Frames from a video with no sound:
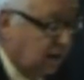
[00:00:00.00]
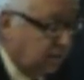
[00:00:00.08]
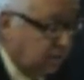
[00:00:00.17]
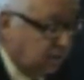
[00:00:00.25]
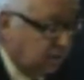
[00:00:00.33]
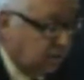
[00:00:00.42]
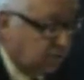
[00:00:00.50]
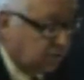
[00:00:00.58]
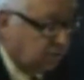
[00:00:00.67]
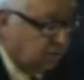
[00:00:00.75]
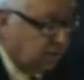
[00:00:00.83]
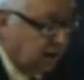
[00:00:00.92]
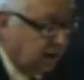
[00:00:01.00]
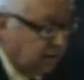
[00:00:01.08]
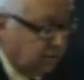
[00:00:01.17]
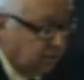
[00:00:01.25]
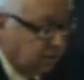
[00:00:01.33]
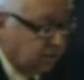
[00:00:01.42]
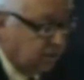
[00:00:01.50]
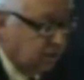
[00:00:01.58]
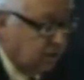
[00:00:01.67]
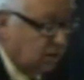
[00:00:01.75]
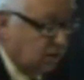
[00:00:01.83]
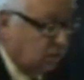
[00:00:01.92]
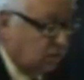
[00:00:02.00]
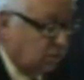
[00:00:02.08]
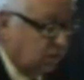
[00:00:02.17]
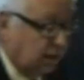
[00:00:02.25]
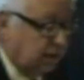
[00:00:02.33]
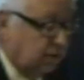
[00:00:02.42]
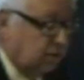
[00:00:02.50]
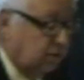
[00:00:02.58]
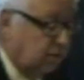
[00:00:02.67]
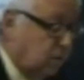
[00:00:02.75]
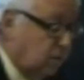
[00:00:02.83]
I feel that the term ambush would apply to the